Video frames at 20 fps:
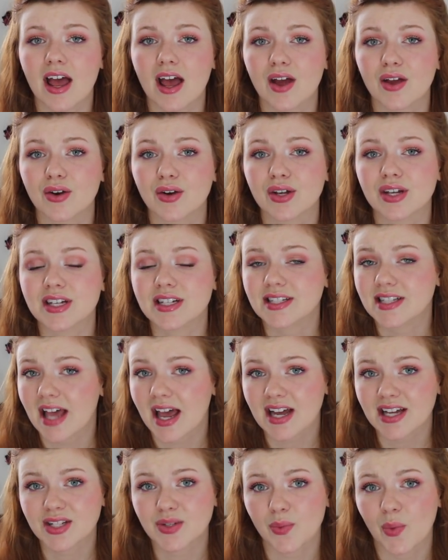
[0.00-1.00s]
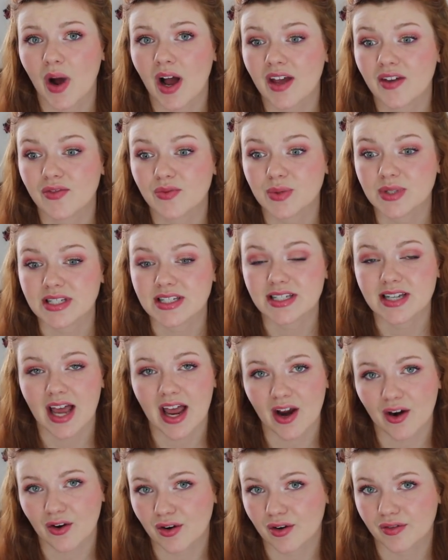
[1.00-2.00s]
and his ex-wife was
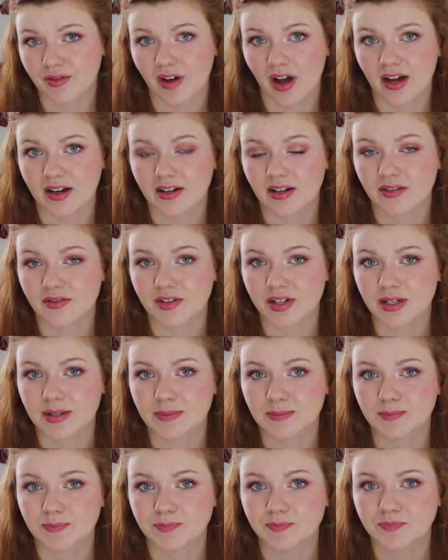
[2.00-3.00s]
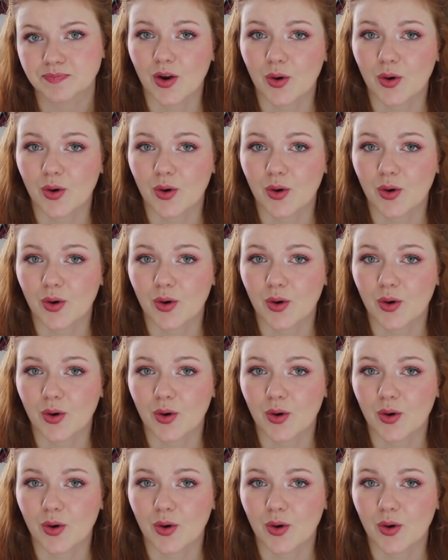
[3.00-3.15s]
terrified of him.